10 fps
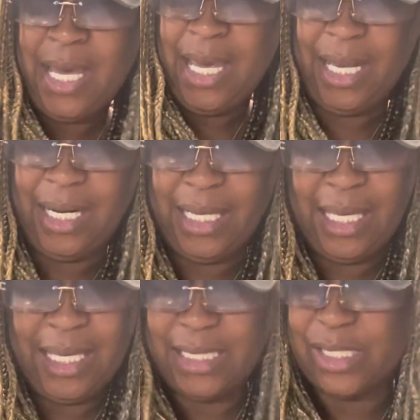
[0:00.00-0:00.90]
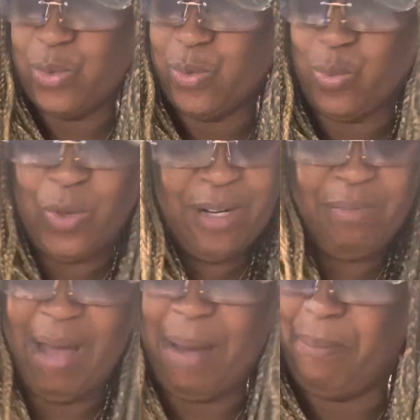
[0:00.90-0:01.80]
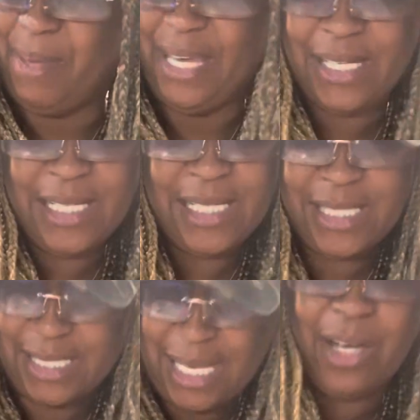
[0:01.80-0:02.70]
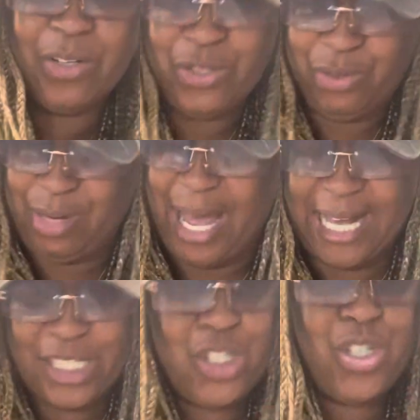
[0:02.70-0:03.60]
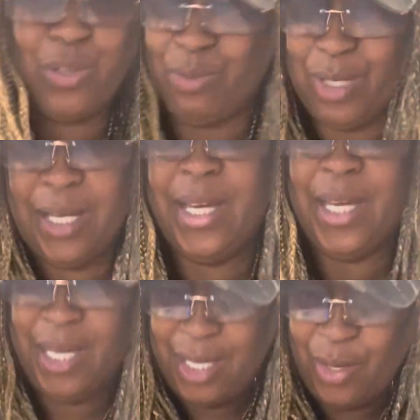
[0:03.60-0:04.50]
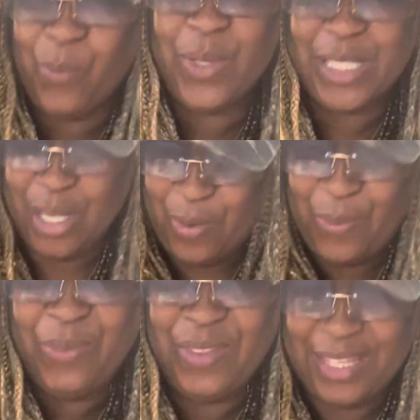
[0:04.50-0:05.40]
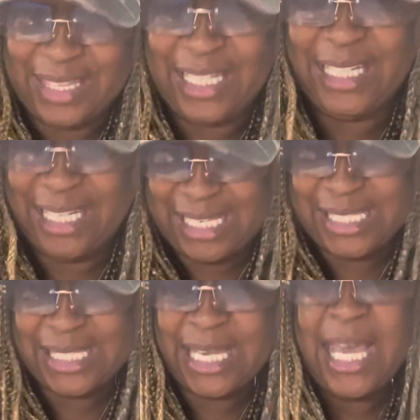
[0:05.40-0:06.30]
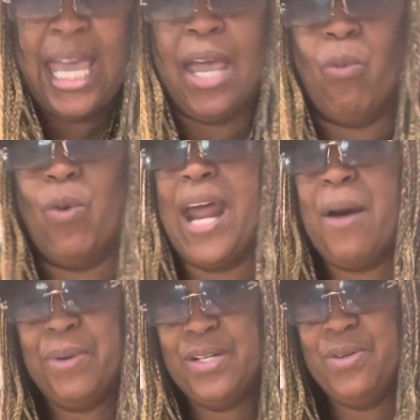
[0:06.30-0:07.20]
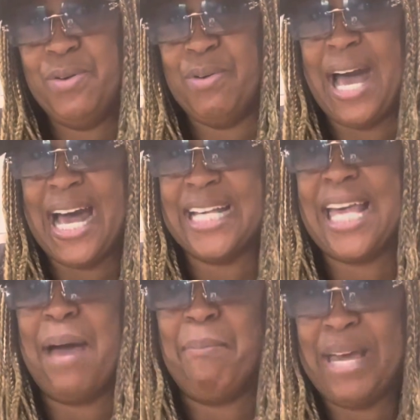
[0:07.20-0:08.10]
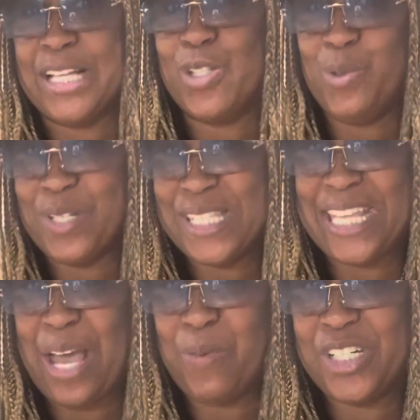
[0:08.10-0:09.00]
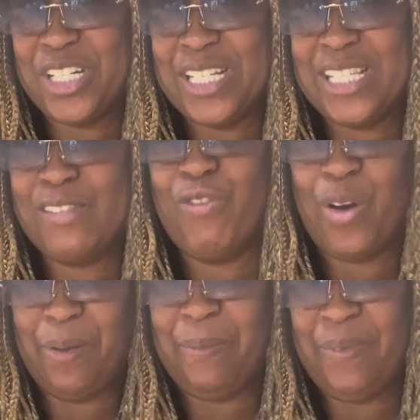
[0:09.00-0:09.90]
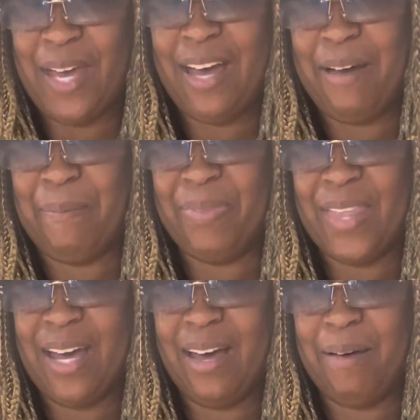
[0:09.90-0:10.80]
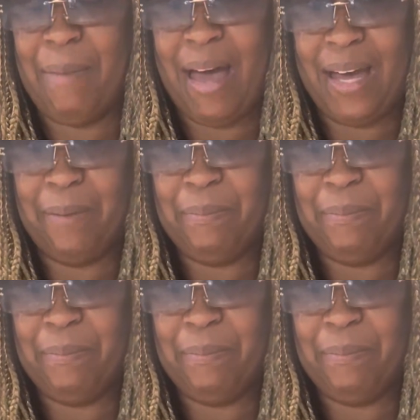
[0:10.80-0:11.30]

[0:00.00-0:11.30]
And again, this was one of my big sellers, you guys. Tuna was on the list. And what I would do, you guys, I made tuna sandwiches for the my